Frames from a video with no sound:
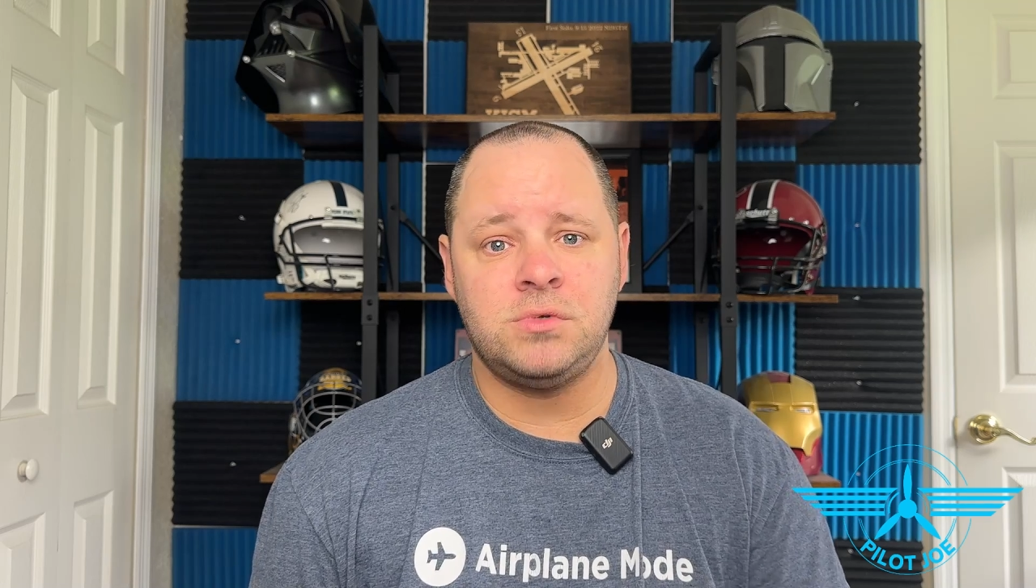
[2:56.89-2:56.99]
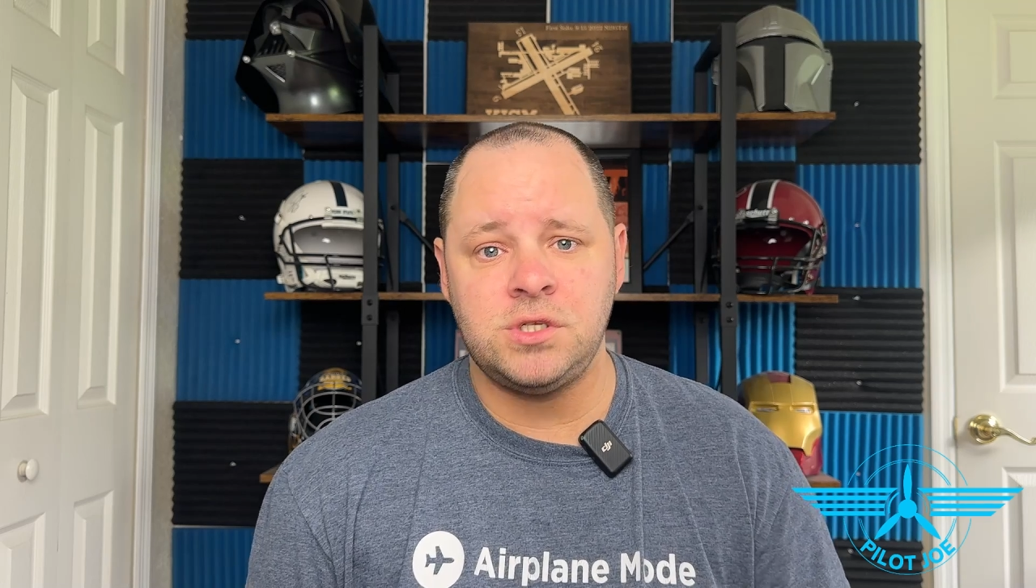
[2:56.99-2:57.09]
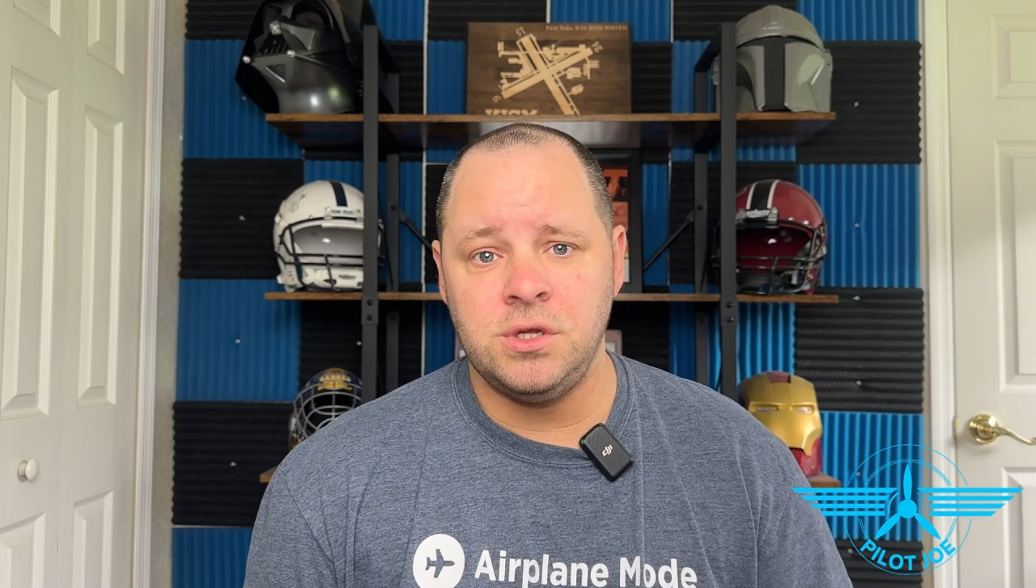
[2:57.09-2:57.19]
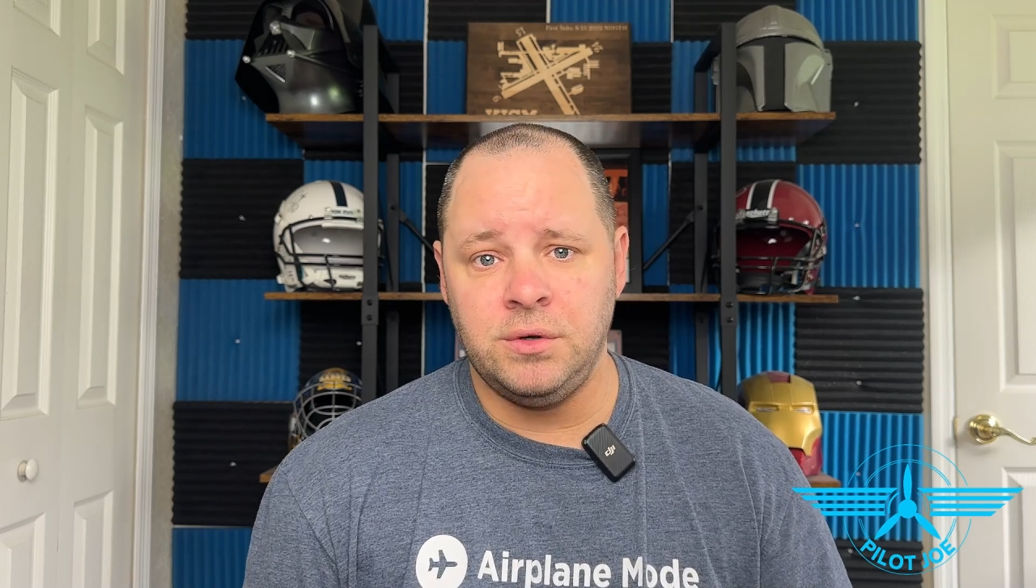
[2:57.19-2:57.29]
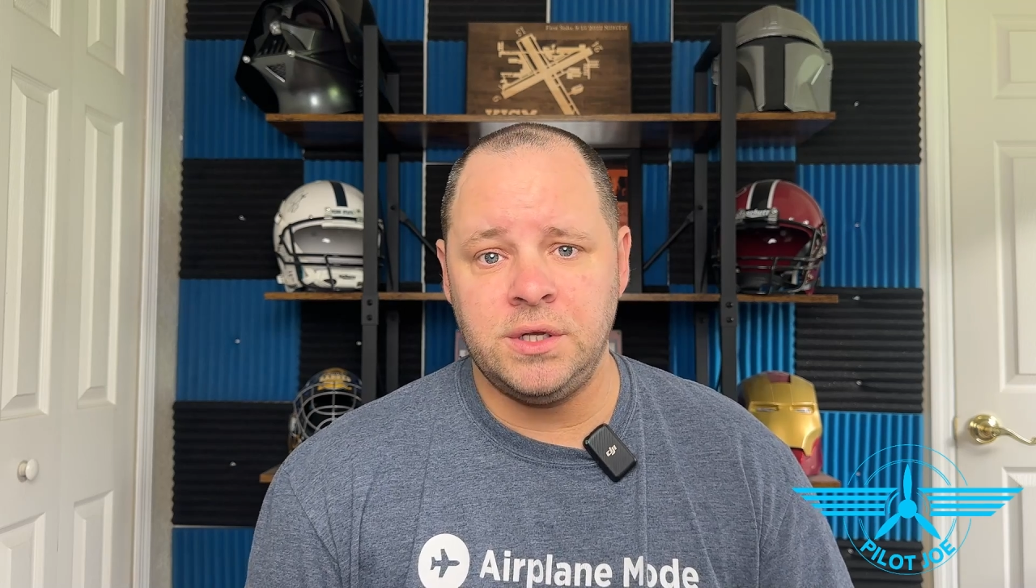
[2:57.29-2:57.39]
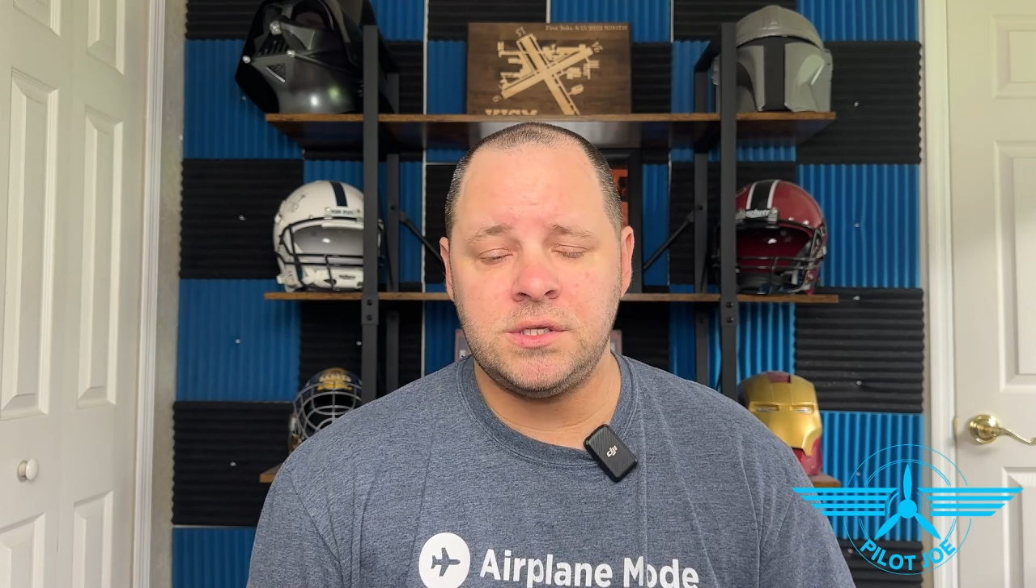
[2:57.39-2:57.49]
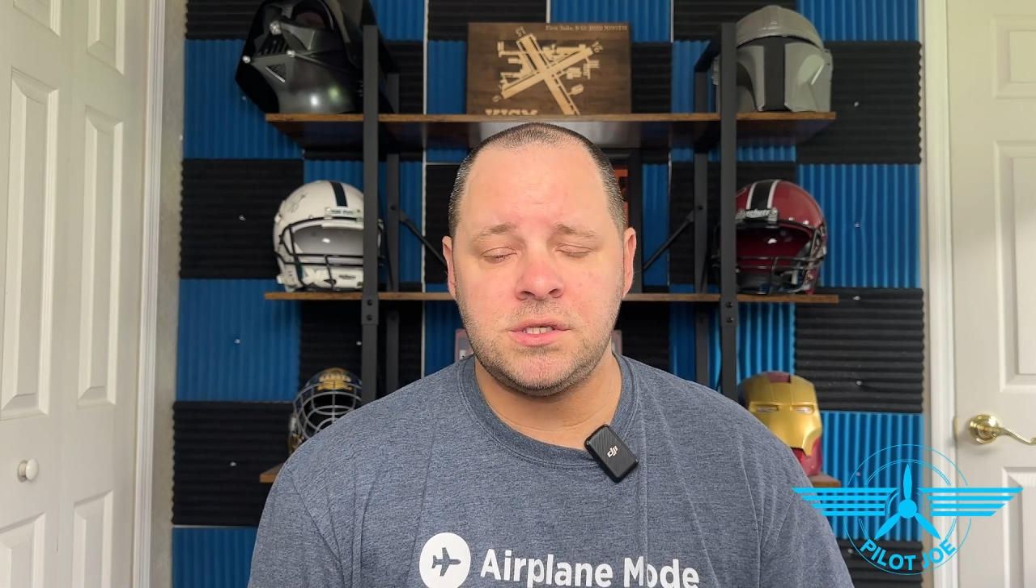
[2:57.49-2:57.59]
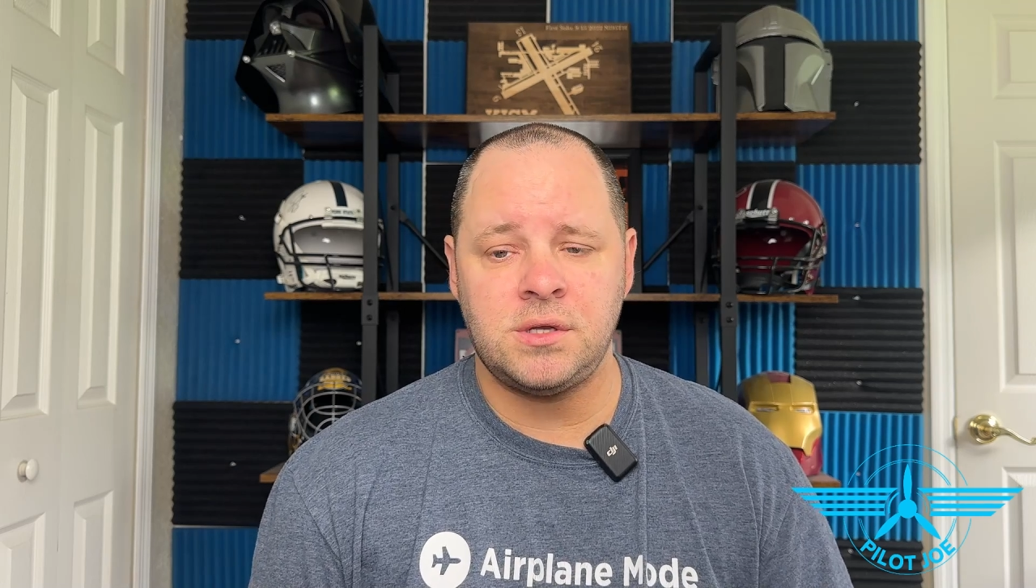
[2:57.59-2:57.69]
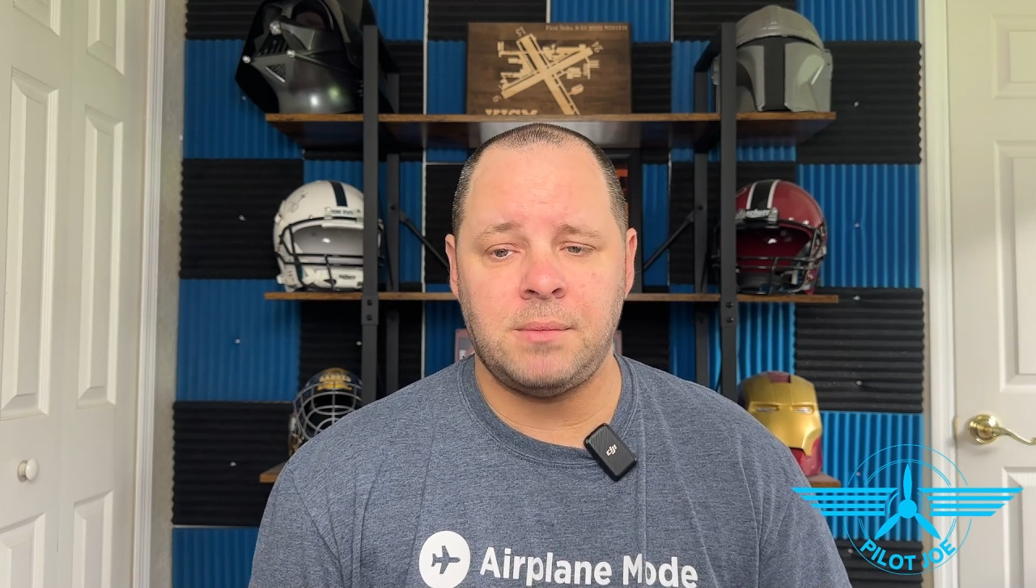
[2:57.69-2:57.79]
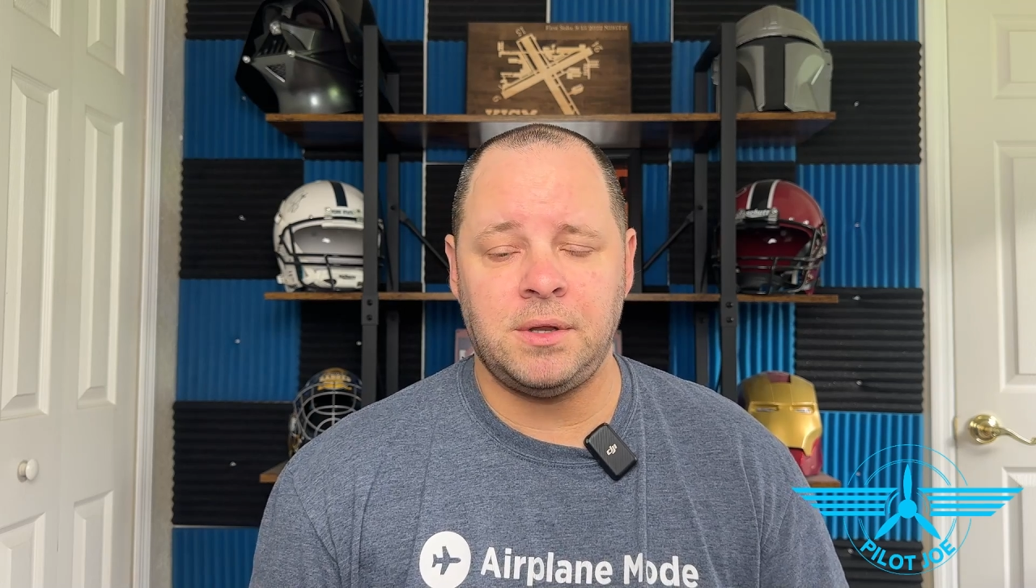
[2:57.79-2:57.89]

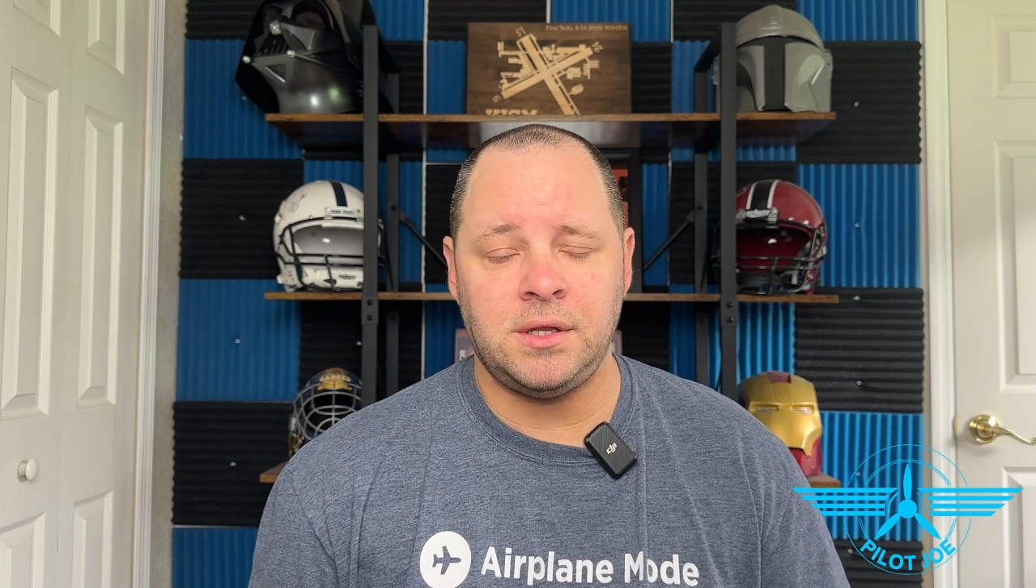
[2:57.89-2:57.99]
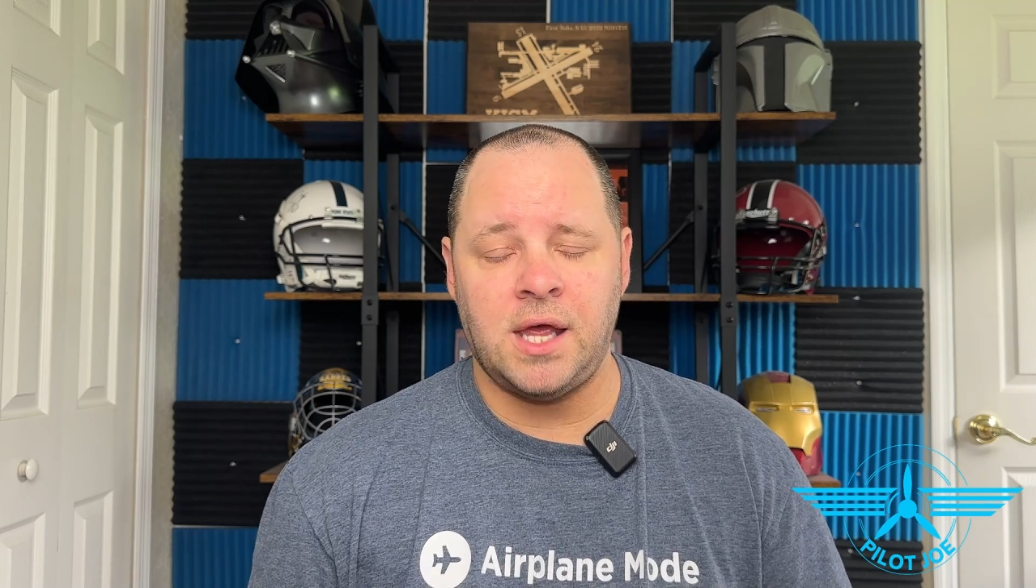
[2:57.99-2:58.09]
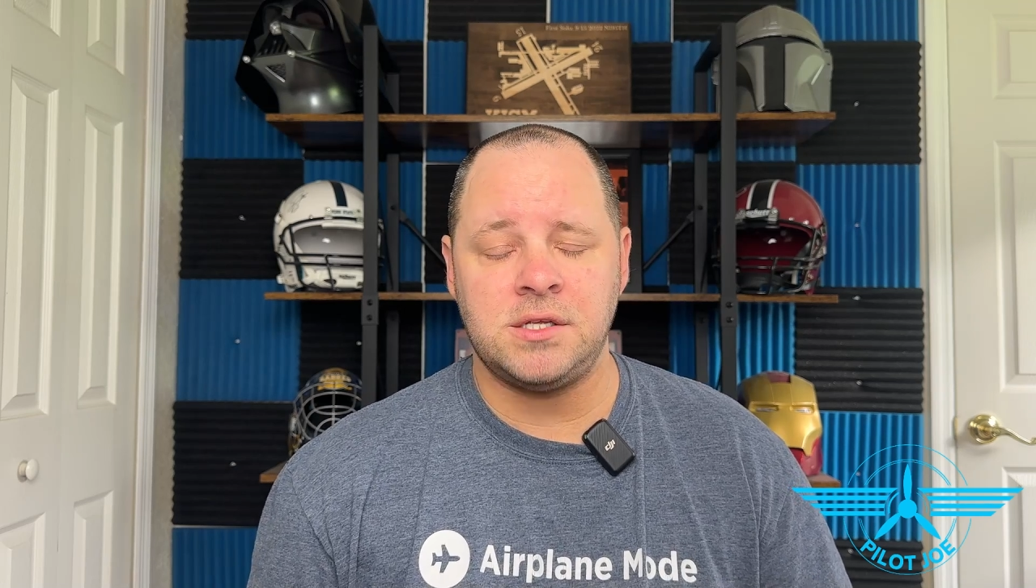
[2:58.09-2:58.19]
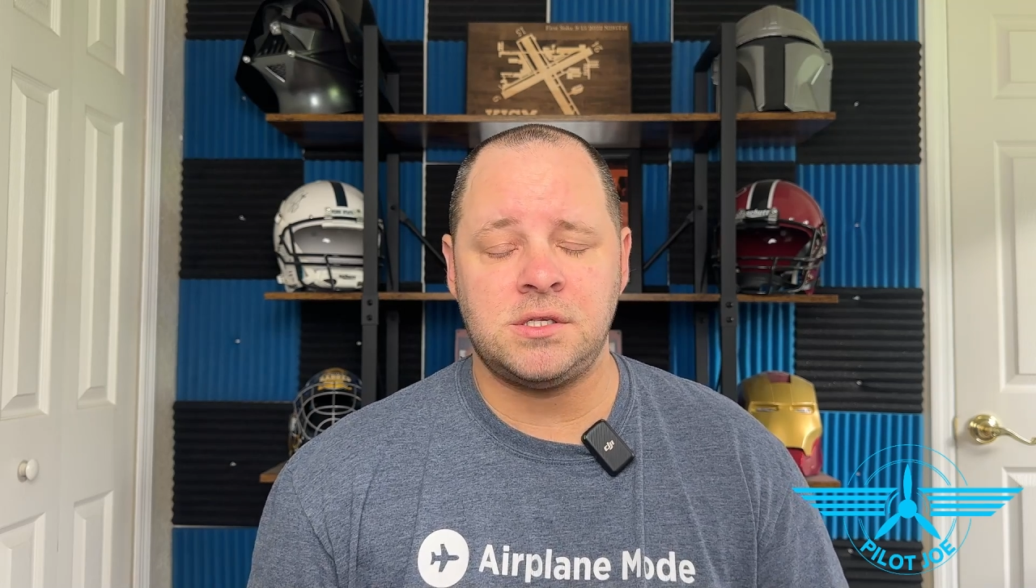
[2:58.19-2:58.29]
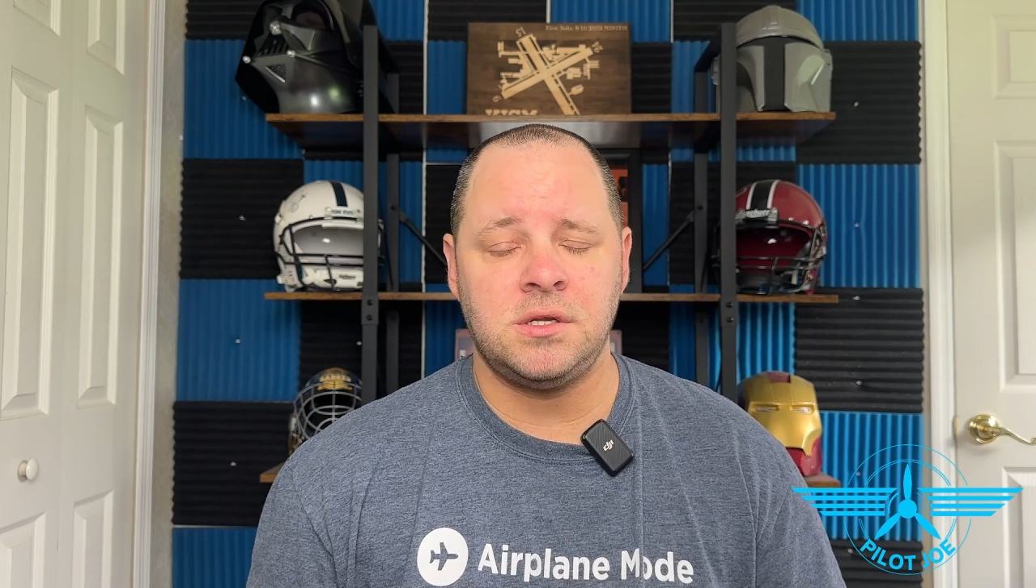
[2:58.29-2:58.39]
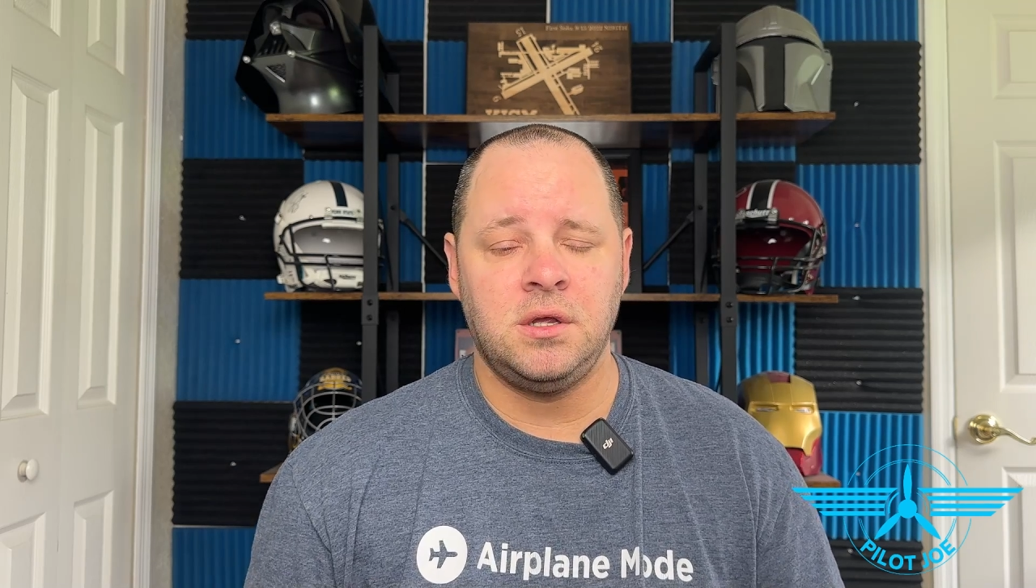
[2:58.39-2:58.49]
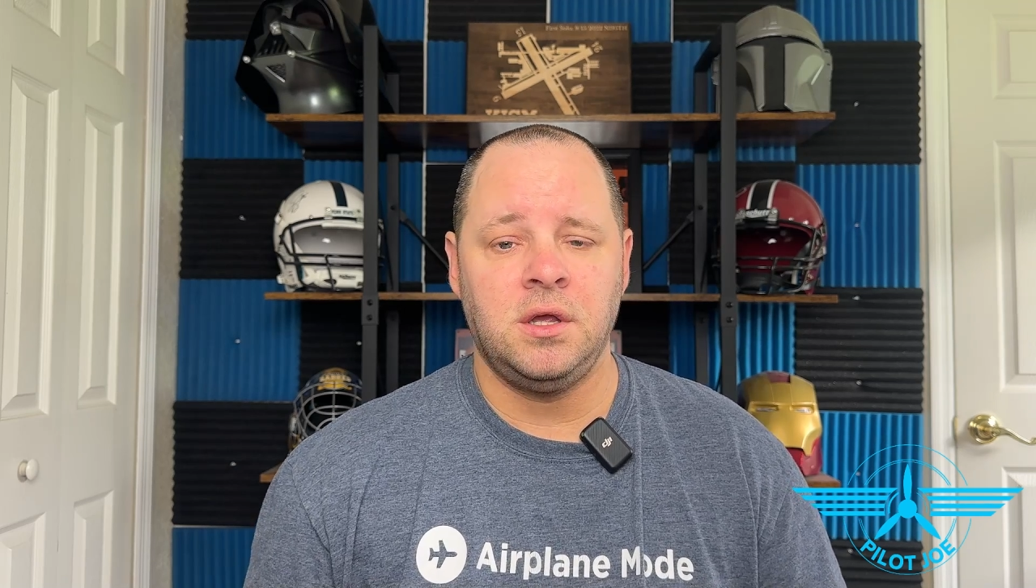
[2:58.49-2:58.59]
students, I mean, yes,